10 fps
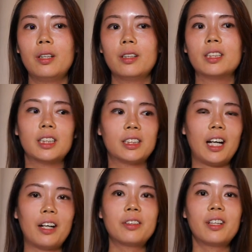this
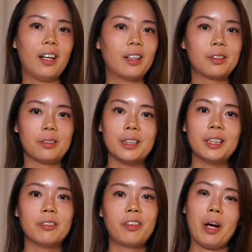entire category
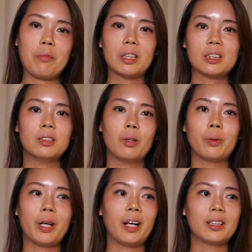of cameras known
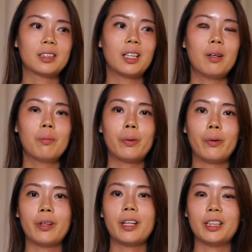as
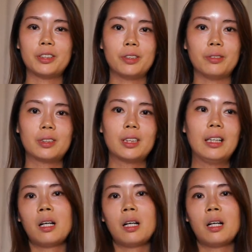point and shoots.